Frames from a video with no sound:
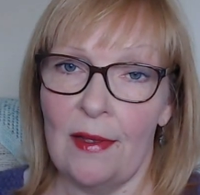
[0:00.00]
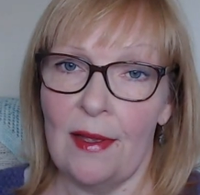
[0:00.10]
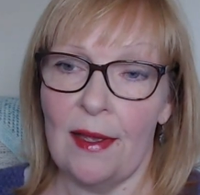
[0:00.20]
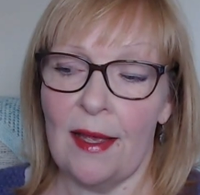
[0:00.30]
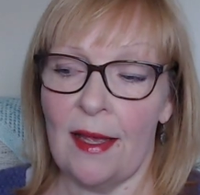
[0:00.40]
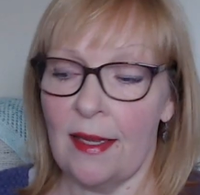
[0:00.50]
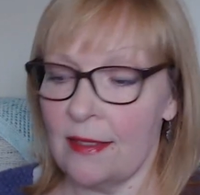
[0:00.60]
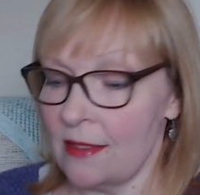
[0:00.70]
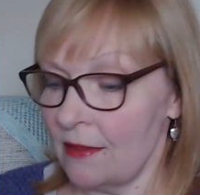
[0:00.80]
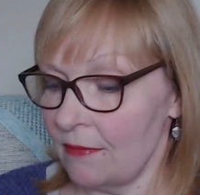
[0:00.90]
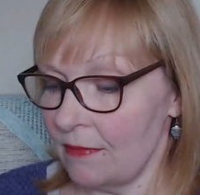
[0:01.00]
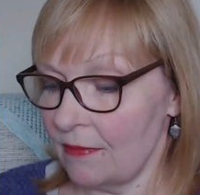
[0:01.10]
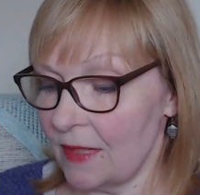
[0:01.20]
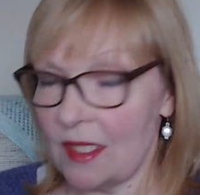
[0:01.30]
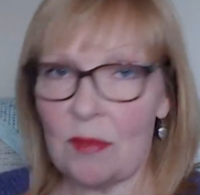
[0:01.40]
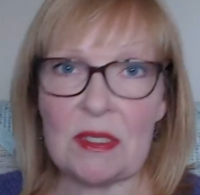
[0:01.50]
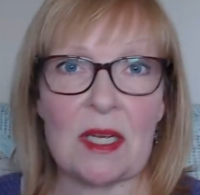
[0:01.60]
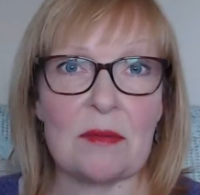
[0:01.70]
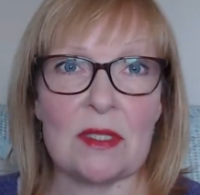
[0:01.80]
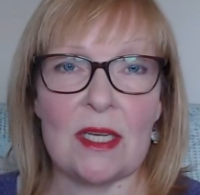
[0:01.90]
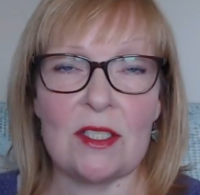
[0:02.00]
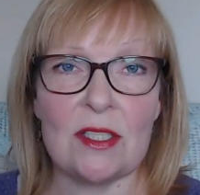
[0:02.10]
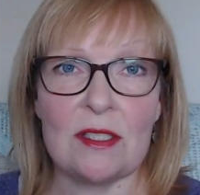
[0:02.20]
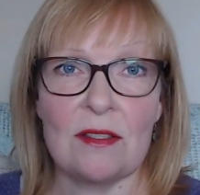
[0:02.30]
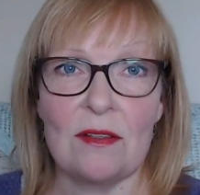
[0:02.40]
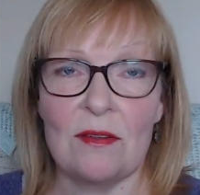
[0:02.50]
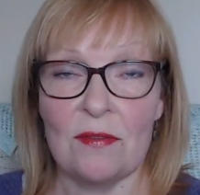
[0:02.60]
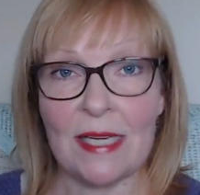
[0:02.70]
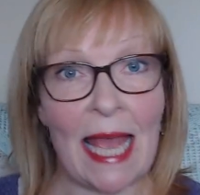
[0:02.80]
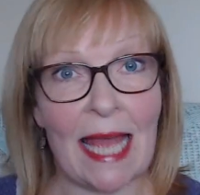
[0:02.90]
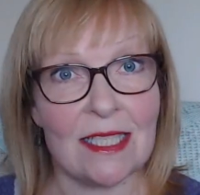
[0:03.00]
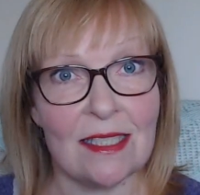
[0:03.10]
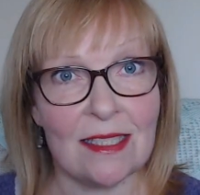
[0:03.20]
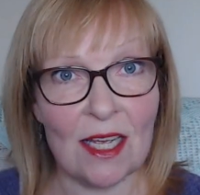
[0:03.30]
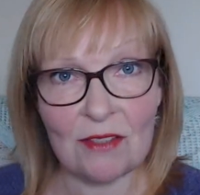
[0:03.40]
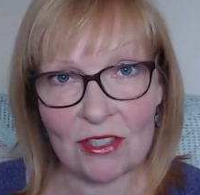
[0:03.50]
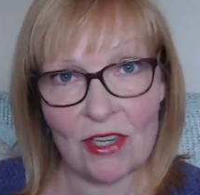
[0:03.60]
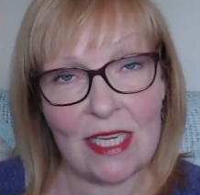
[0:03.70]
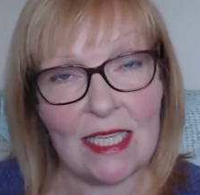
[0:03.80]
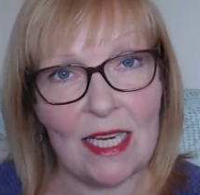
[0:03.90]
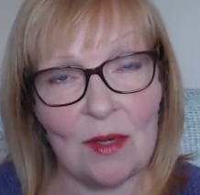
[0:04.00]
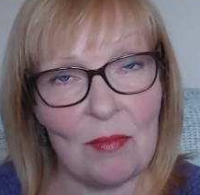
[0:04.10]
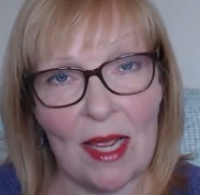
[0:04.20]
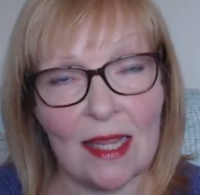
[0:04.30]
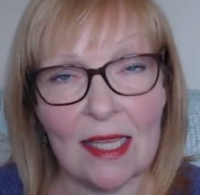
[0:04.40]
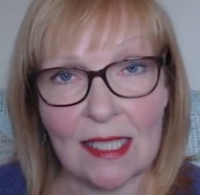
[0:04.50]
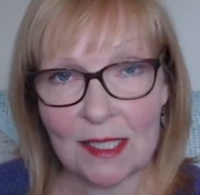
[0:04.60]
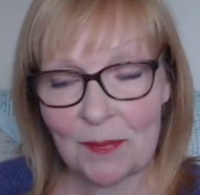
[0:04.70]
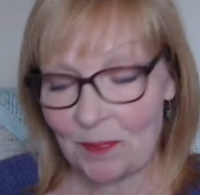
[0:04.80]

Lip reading: and sometimes I just forget and dive straight in and buy things.